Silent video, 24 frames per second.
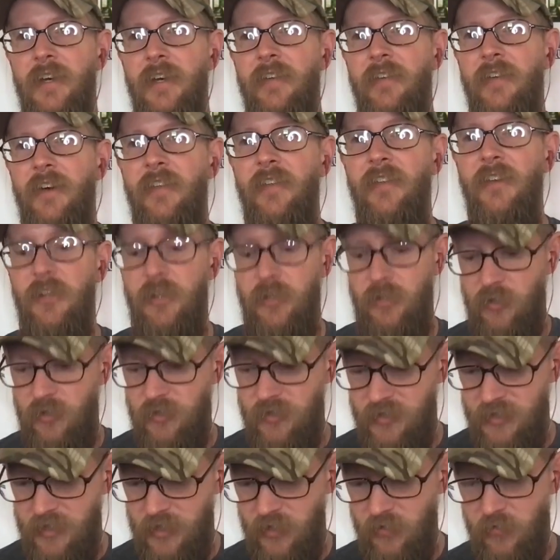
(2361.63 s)
And I think
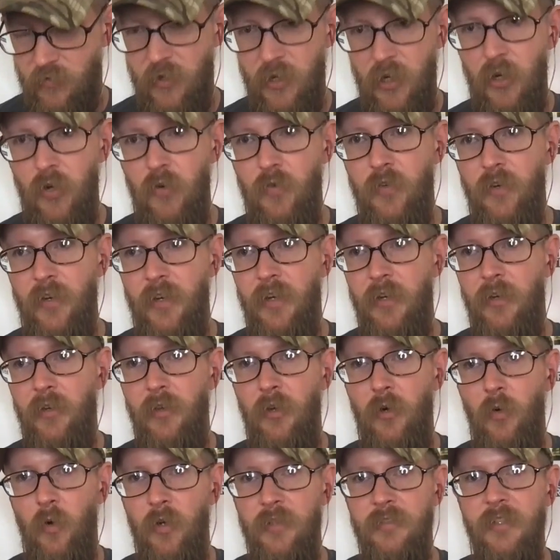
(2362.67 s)
courtesy of COVID,
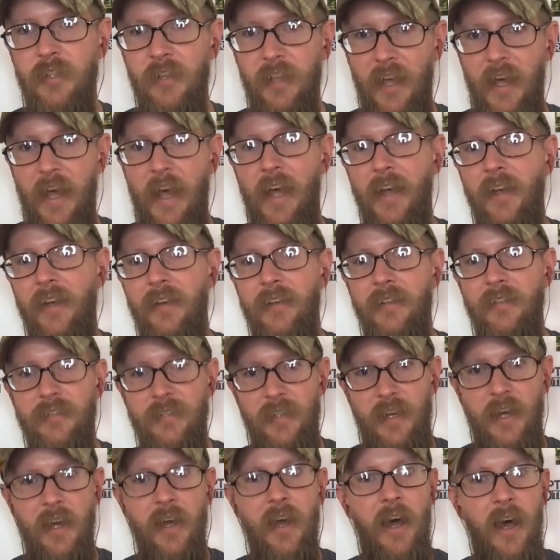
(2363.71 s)
there was a lag
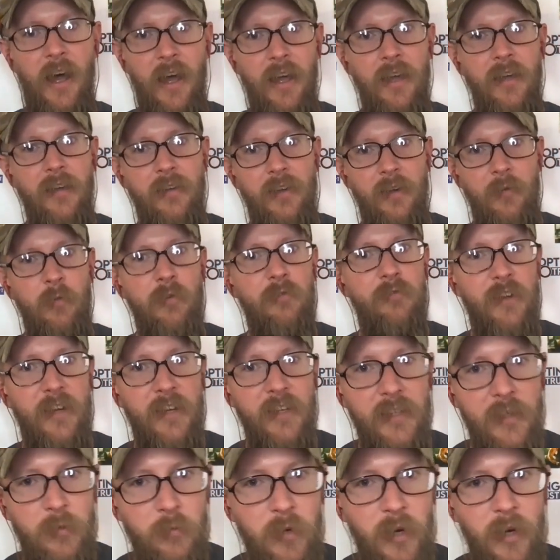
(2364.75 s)
because I am a
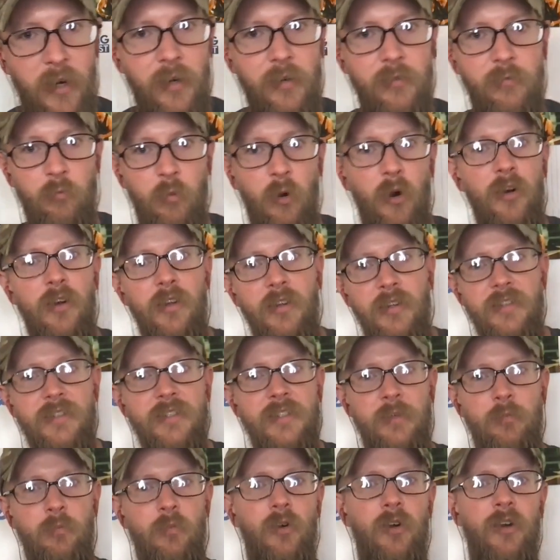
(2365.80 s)
victim of part of this
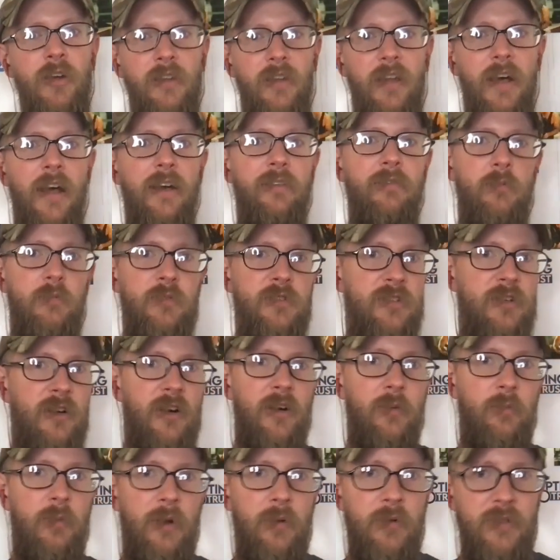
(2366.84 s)
temporary lag from a
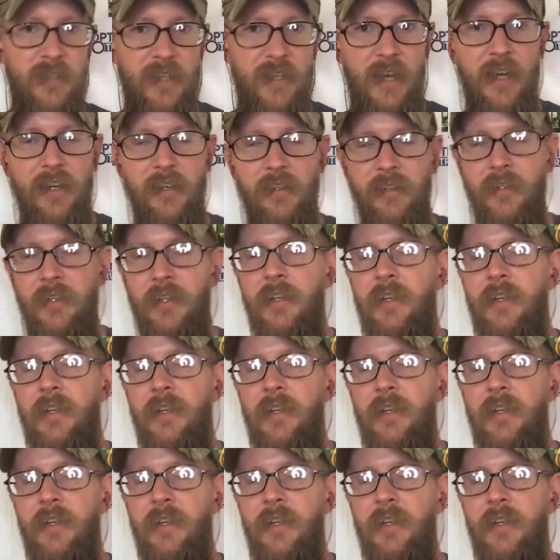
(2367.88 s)
startup I was at,